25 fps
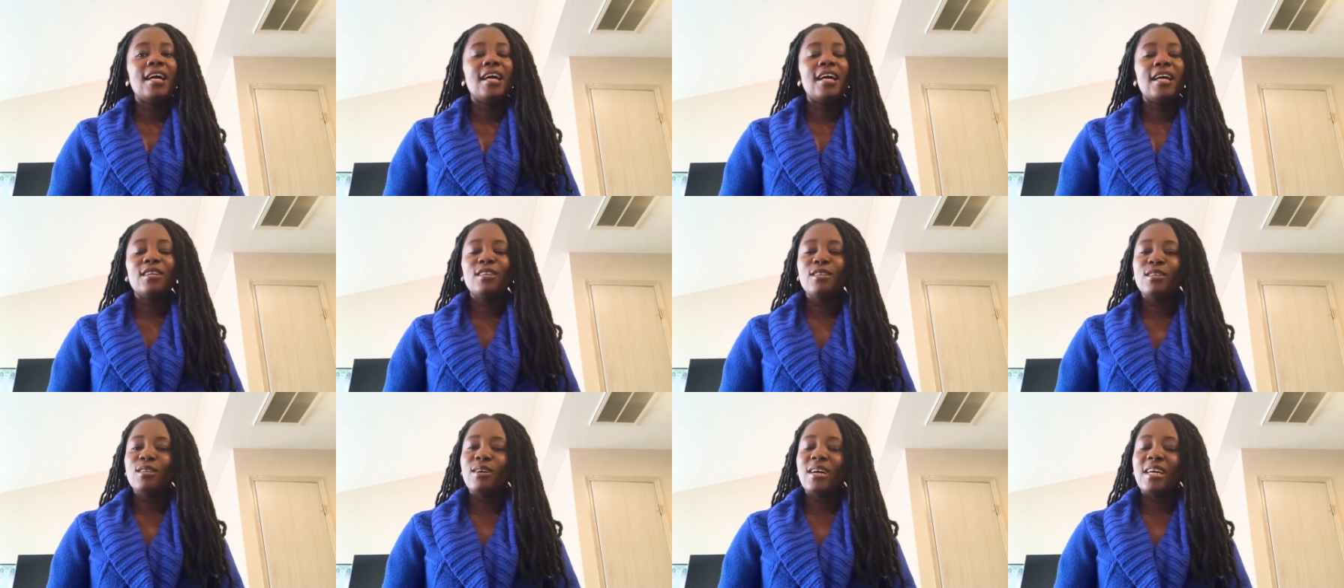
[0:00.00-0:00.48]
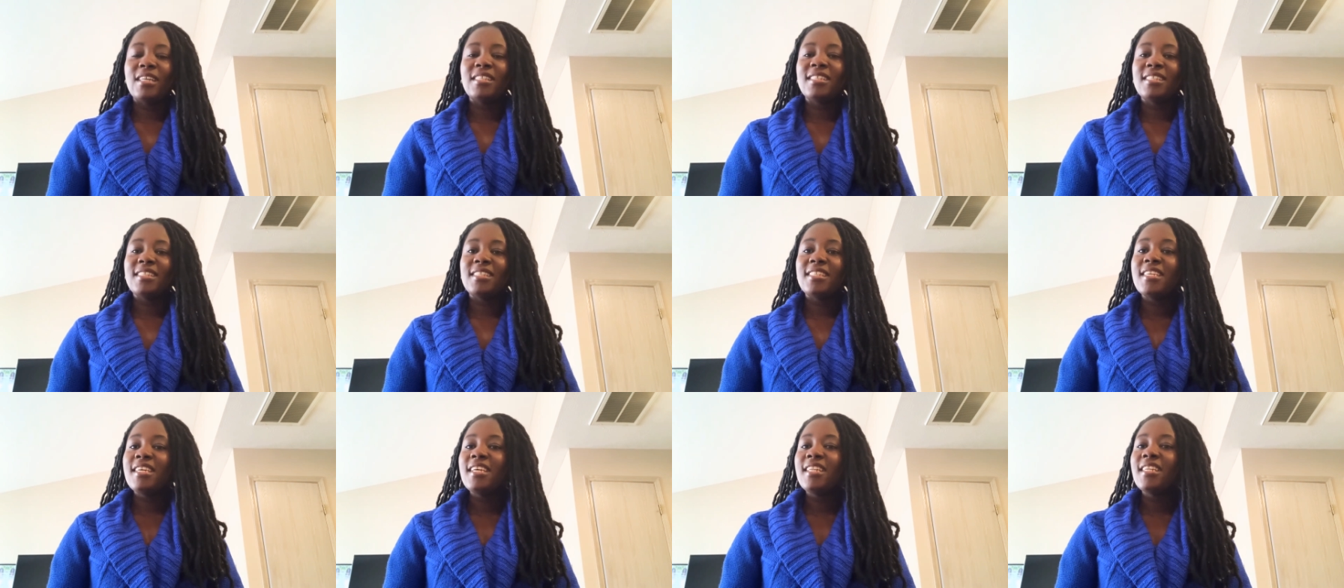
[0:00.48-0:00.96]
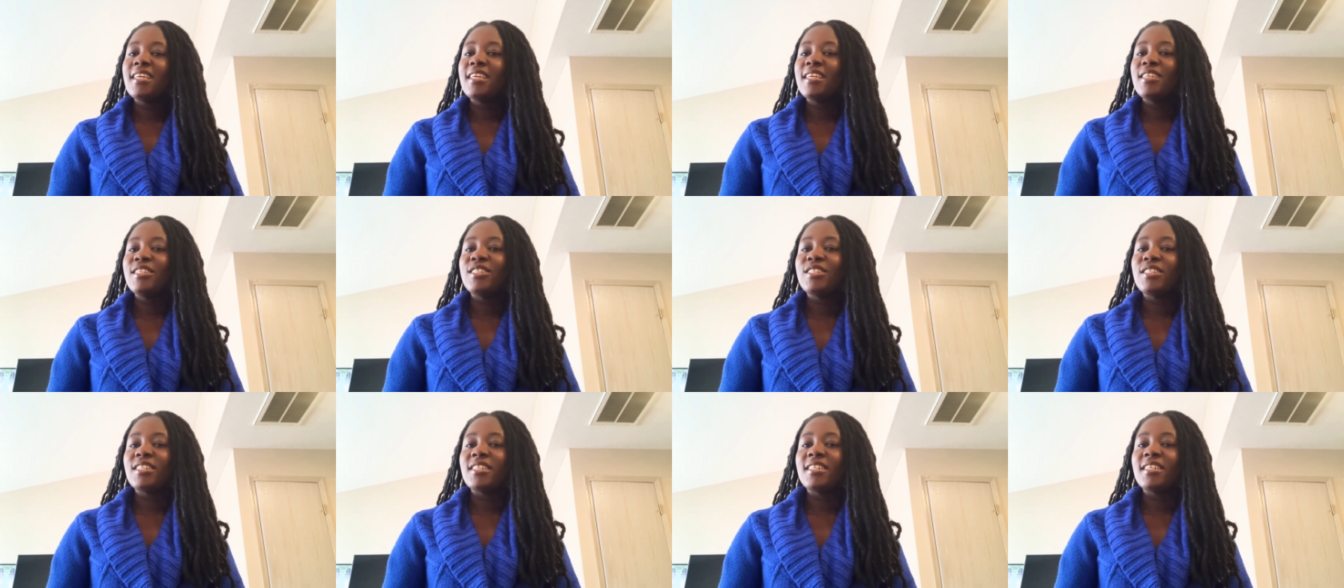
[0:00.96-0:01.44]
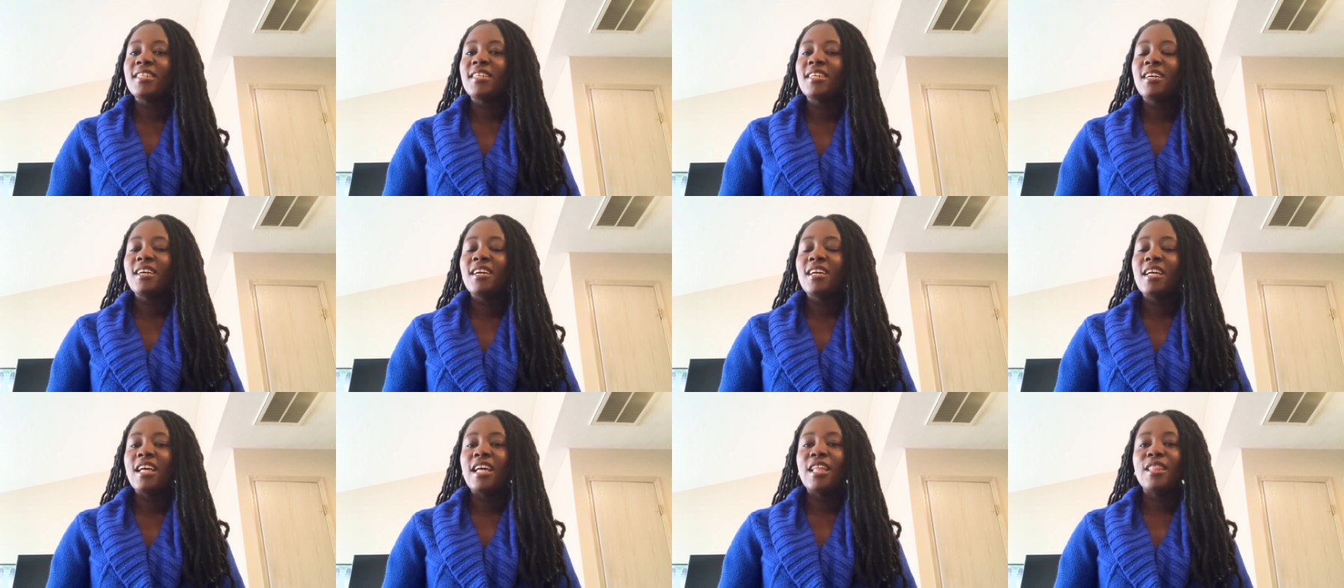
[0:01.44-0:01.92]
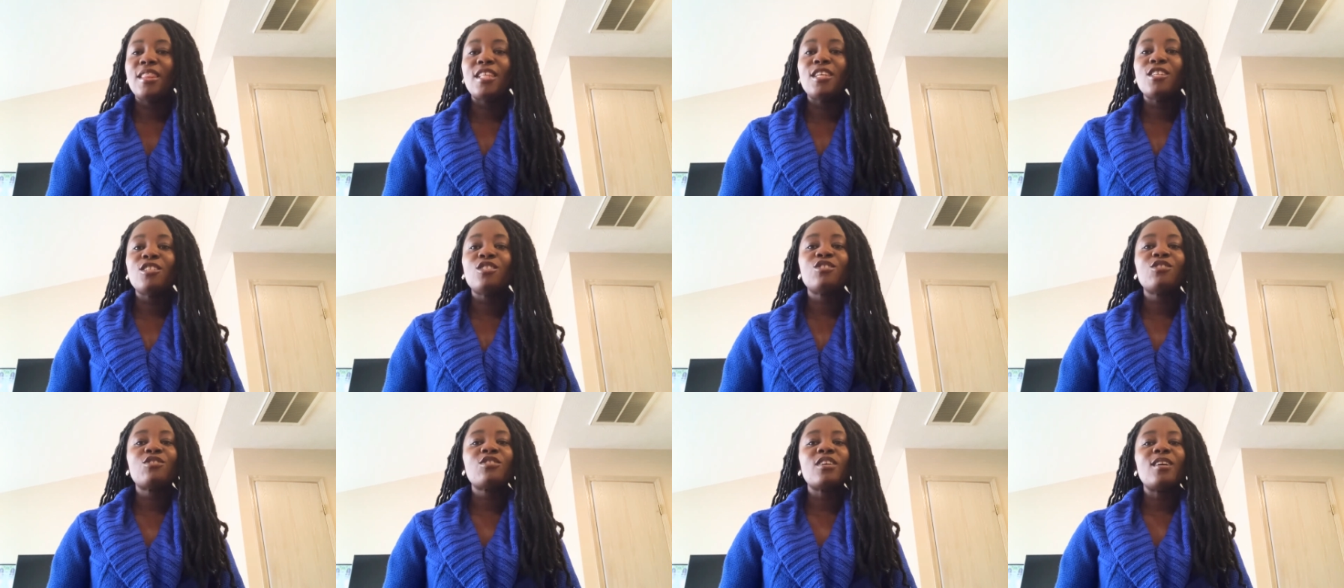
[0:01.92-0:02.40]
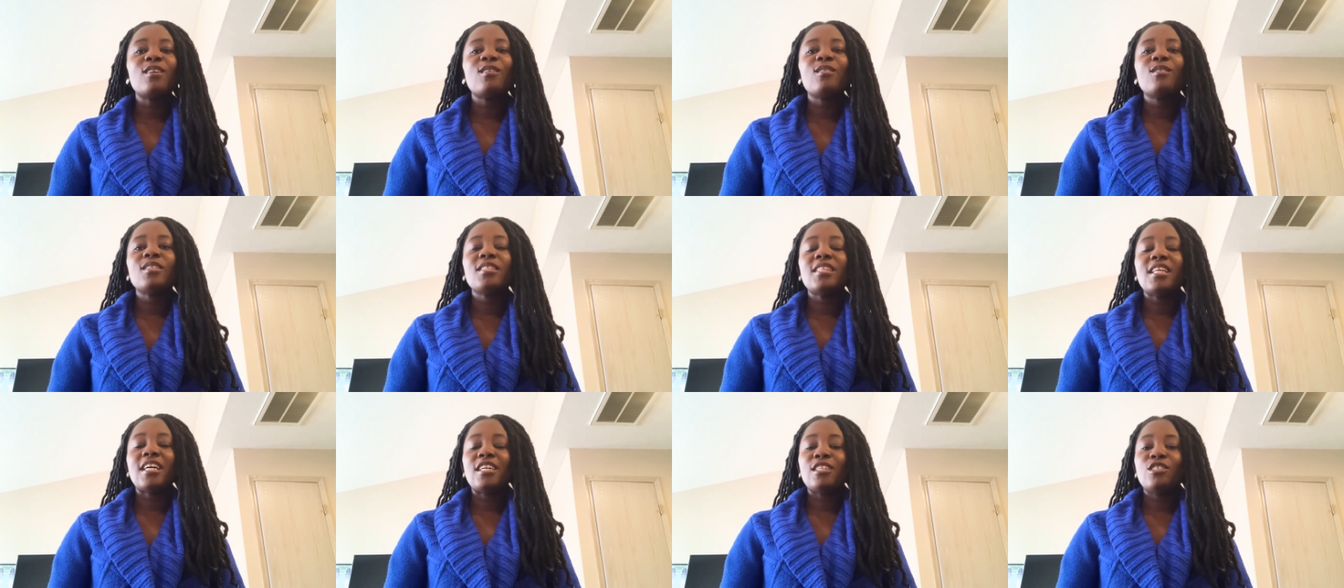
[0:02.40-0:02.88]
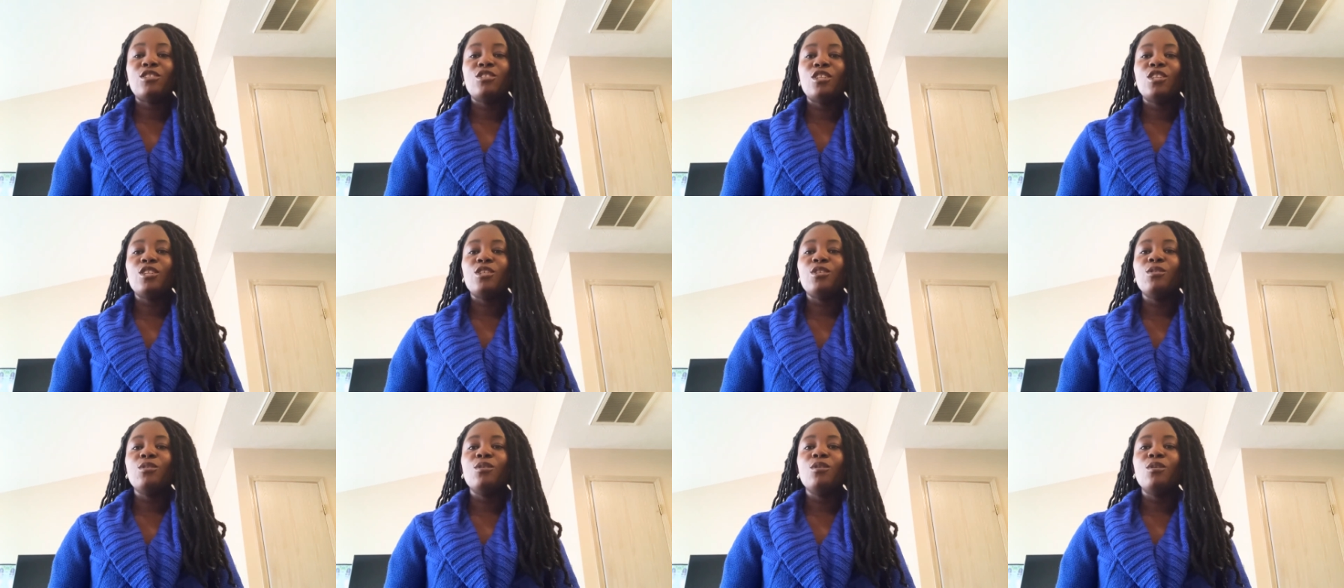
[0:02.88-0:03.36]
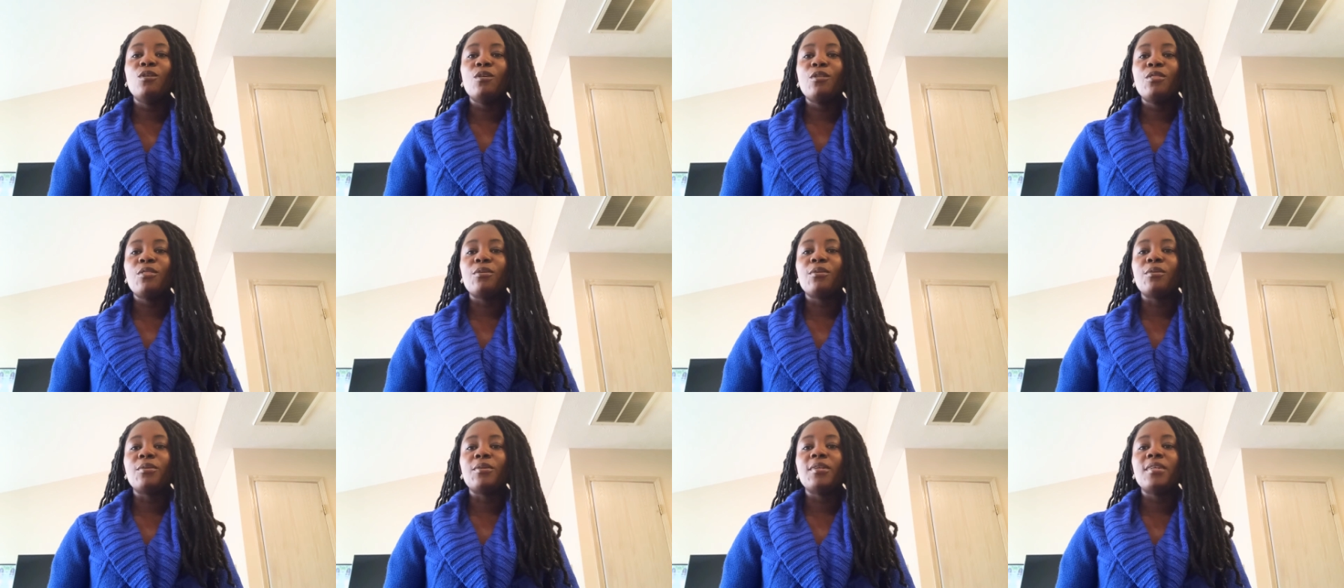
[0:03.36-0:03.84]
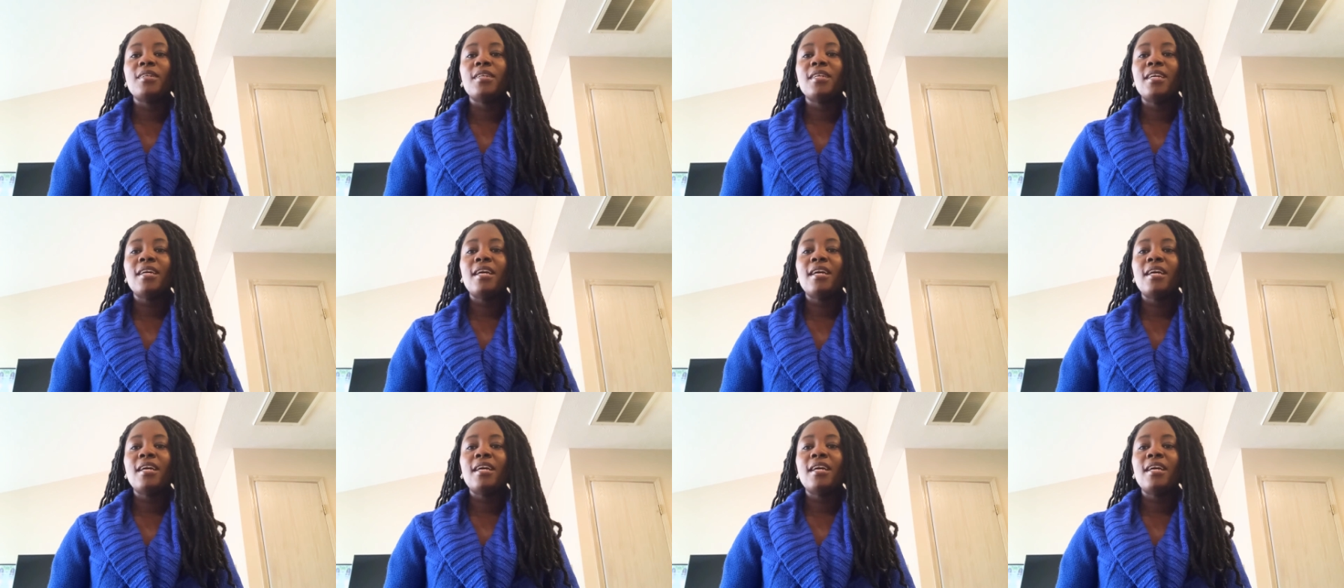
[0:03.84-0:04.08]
you know, as a teenager and the struggles that actually you go through.